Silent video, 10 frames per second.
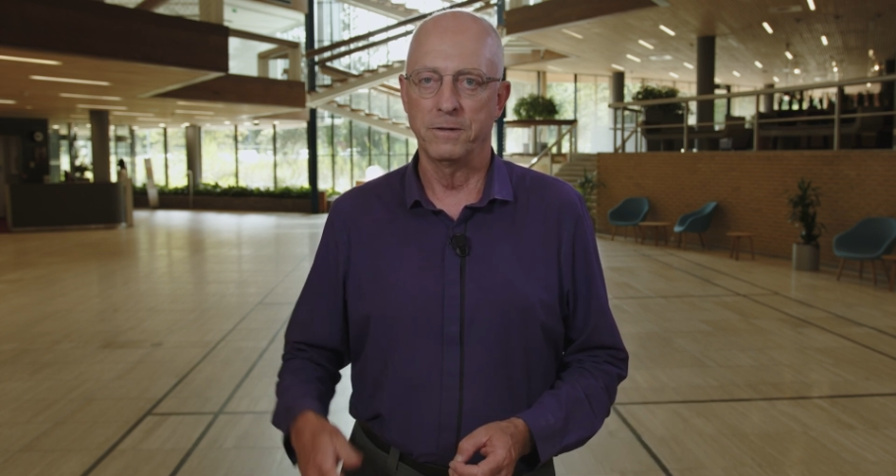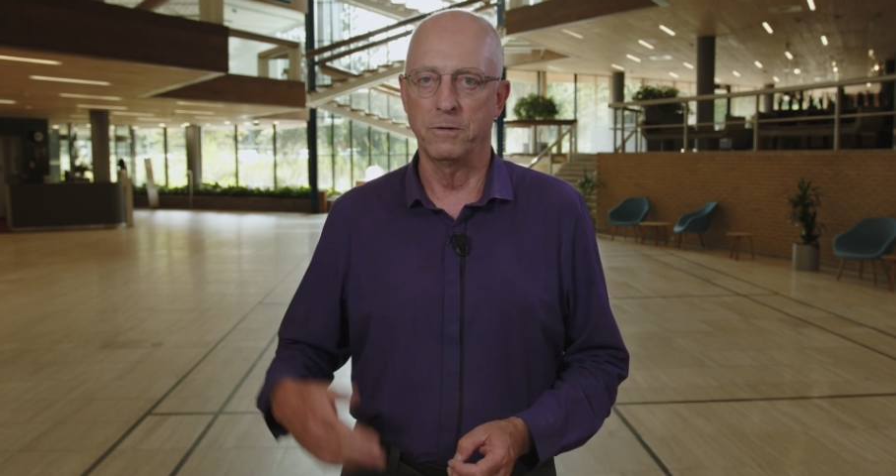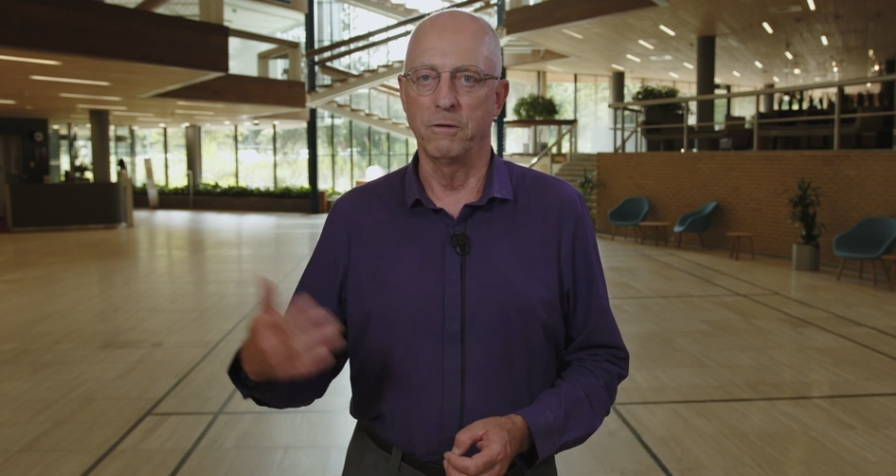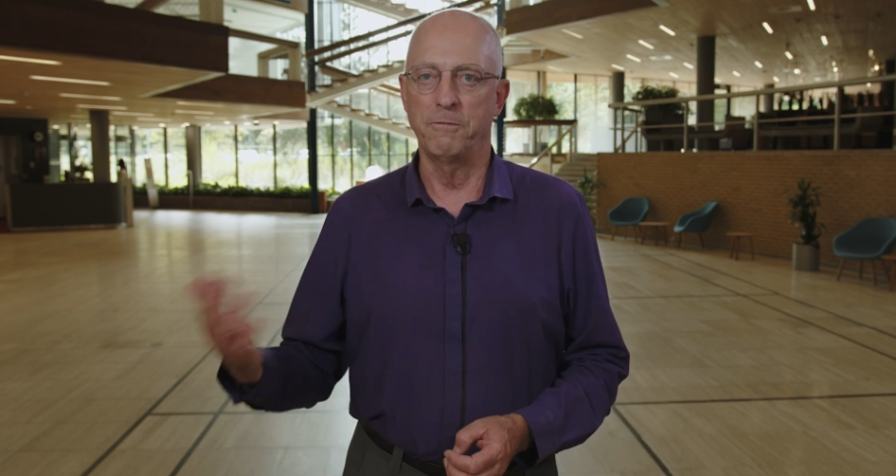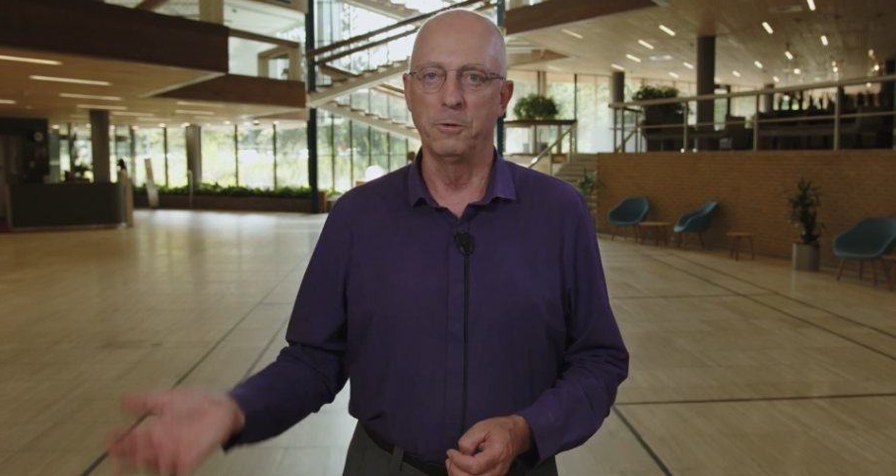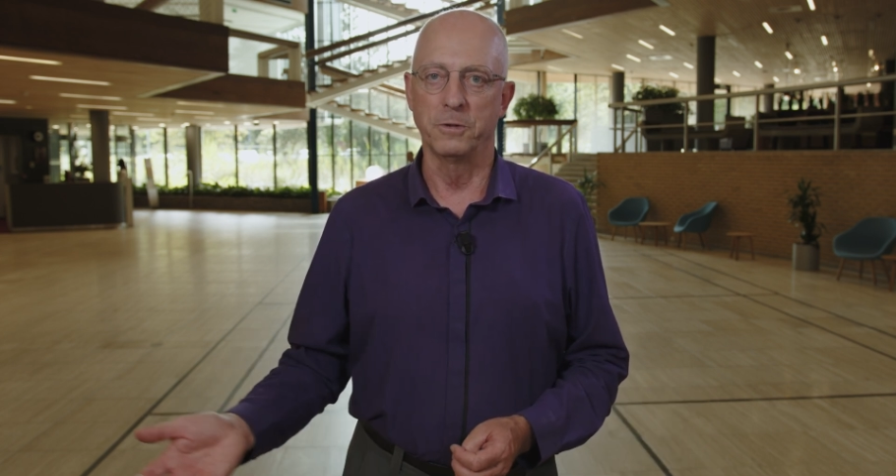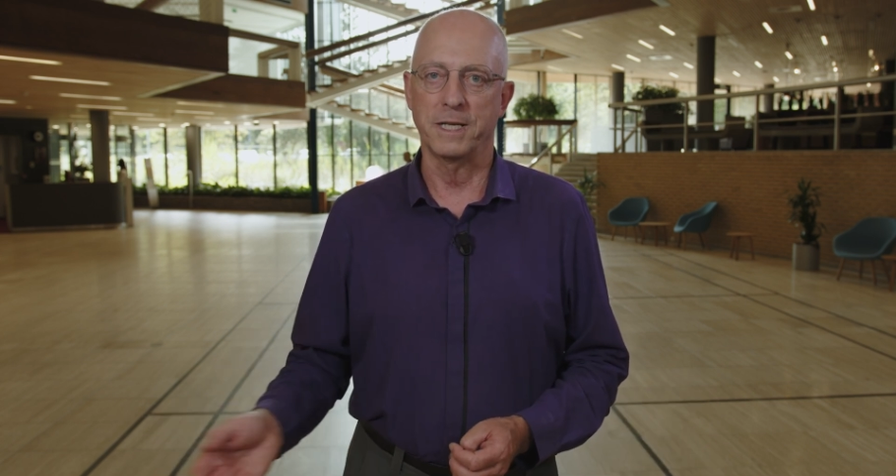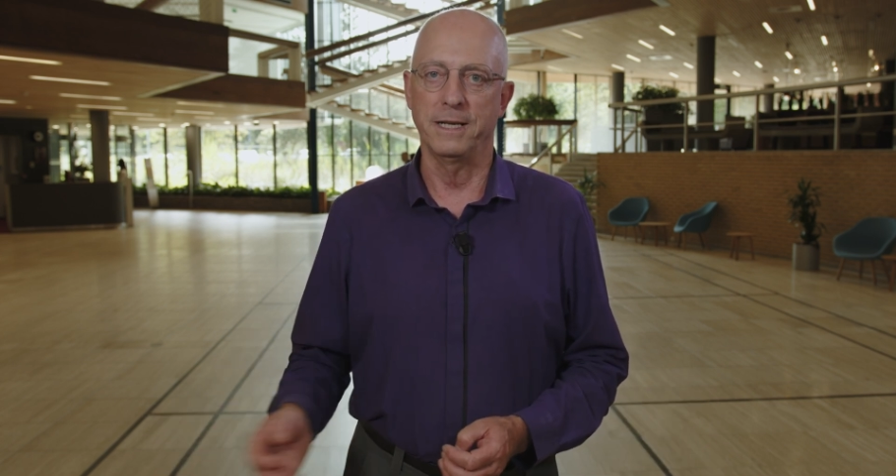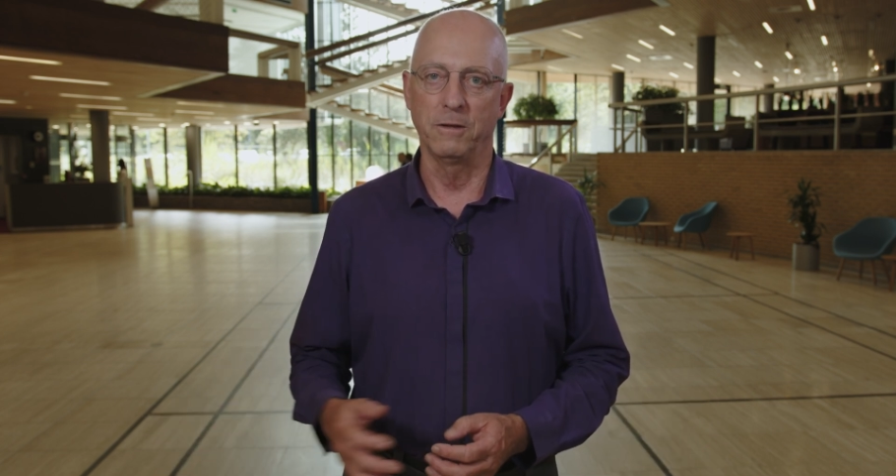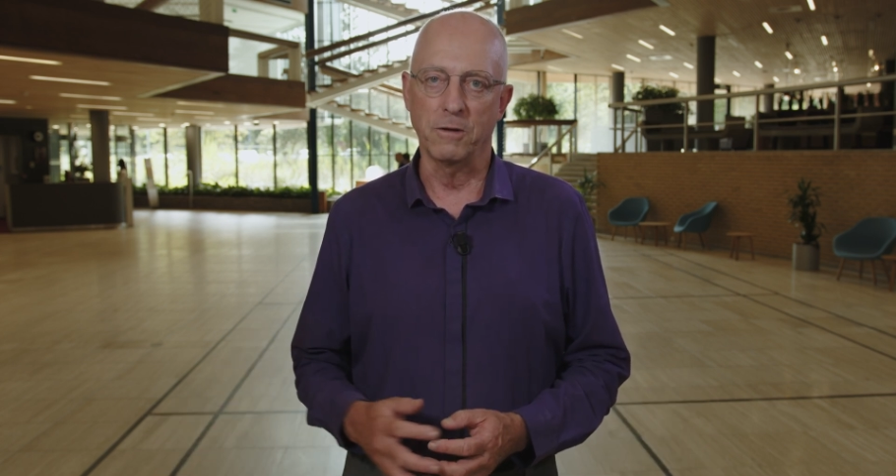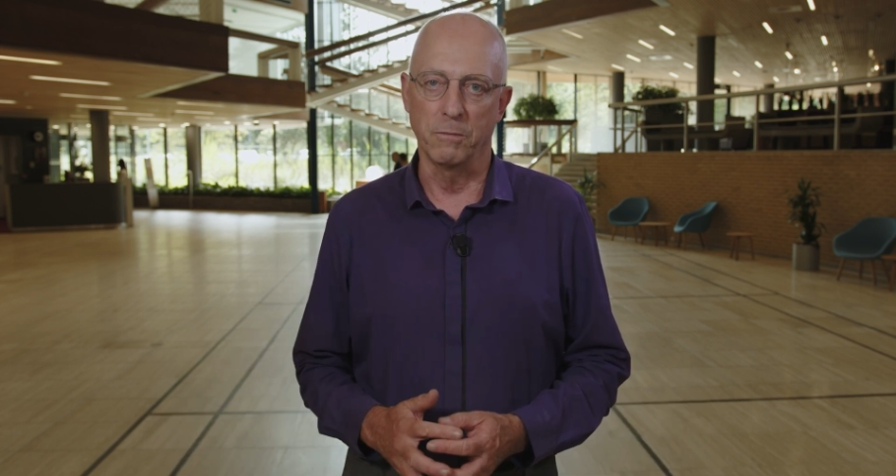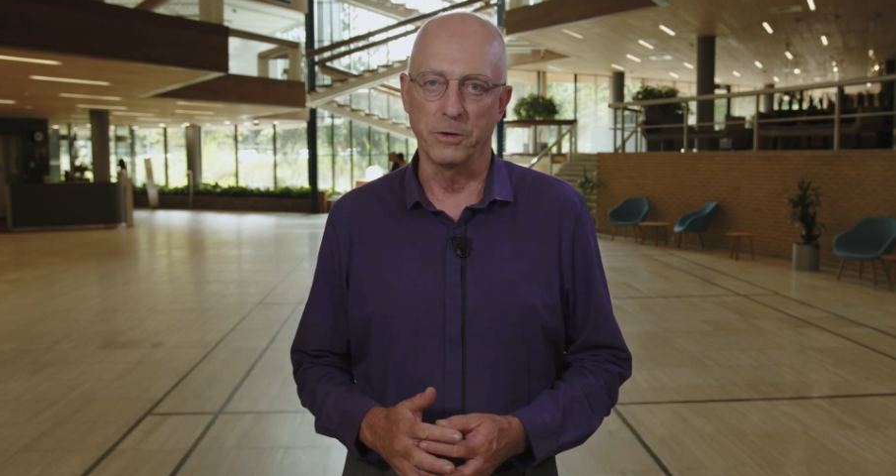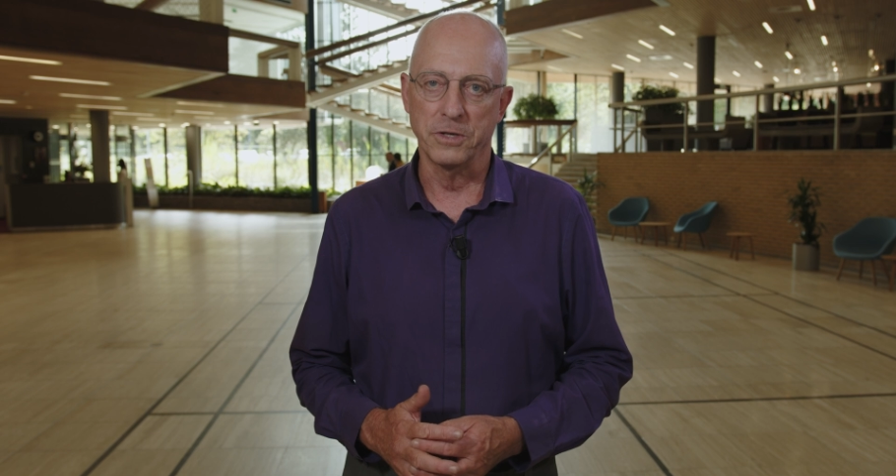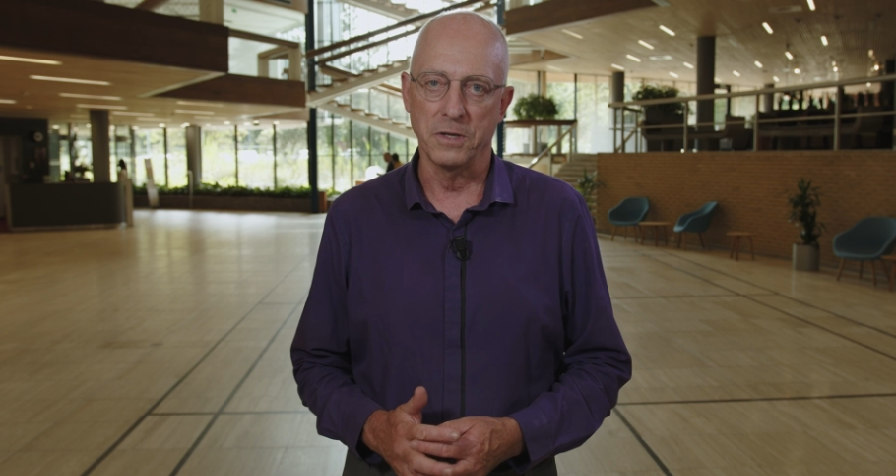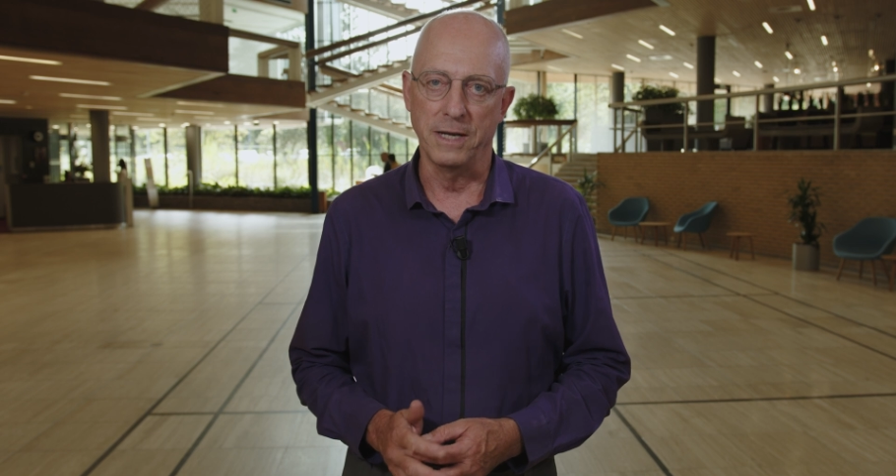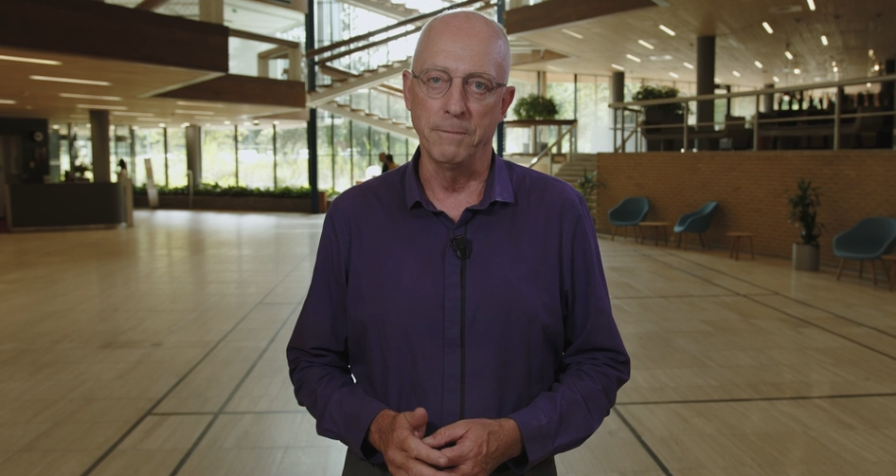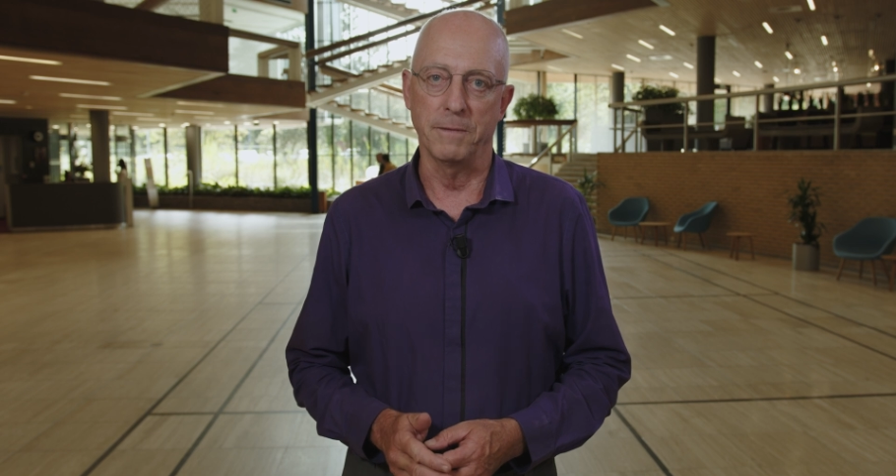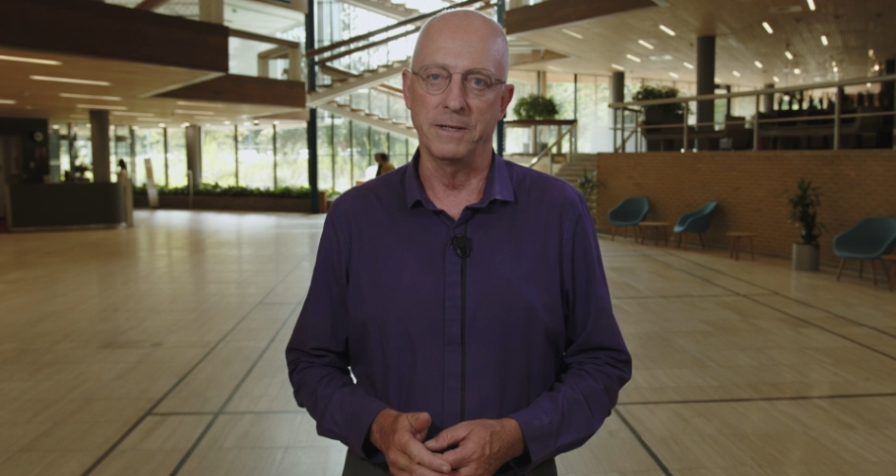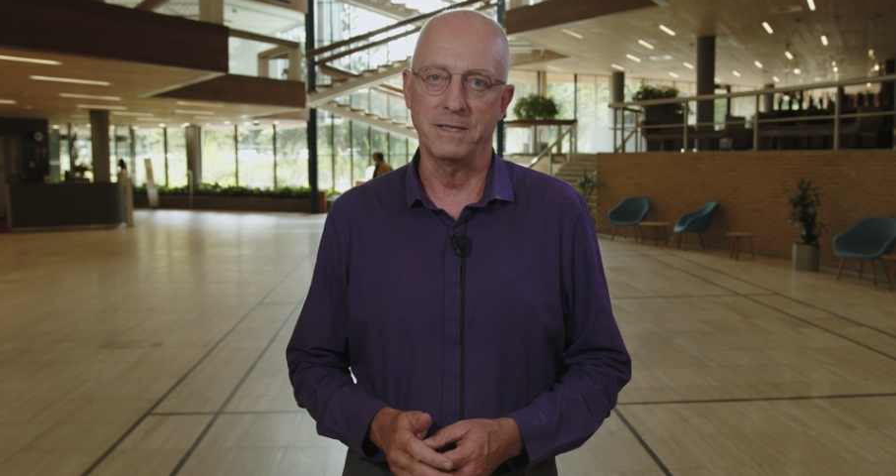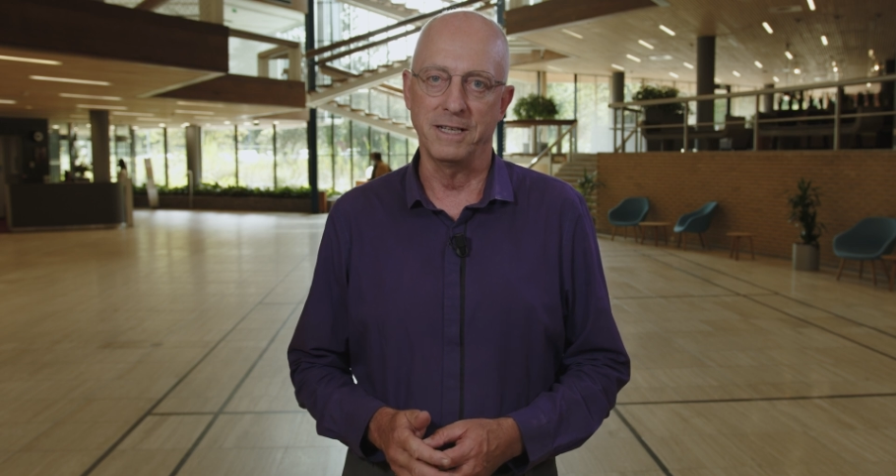to a full-scale commercial
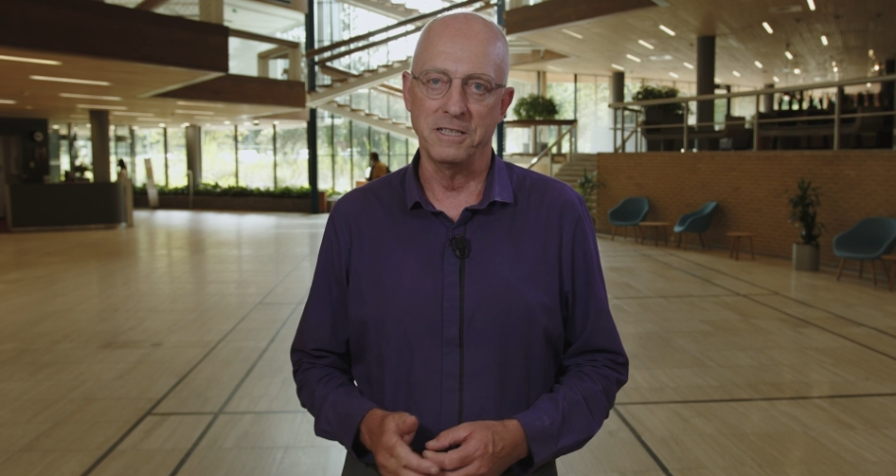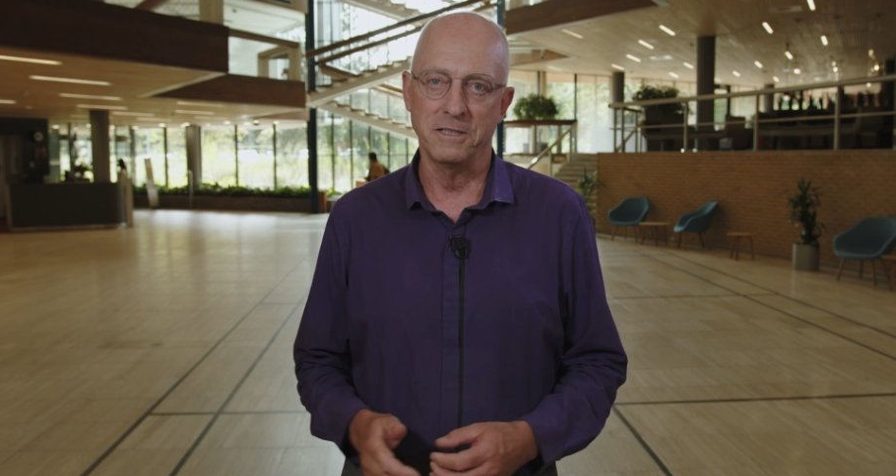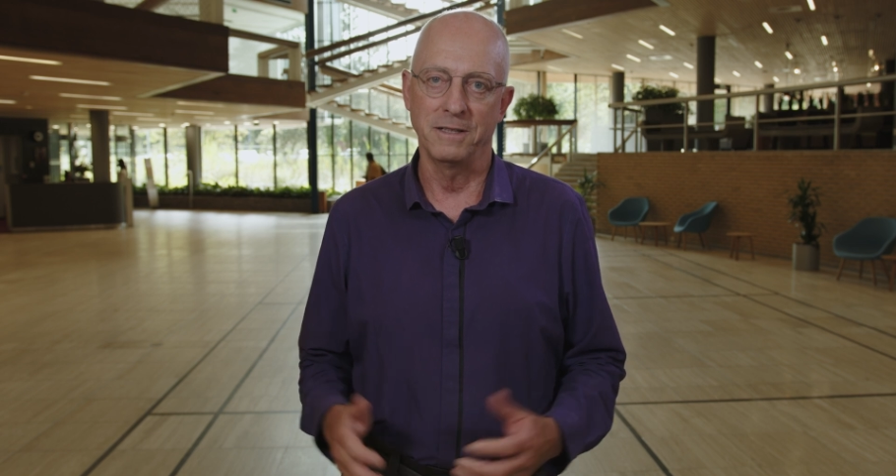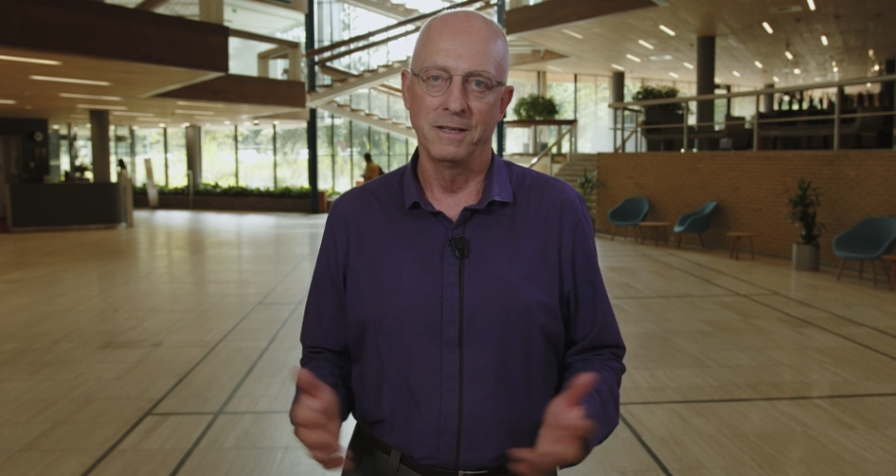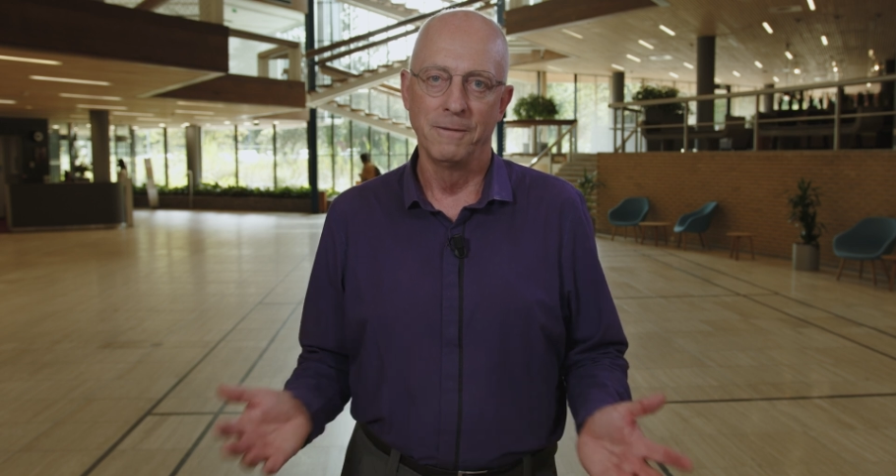implementation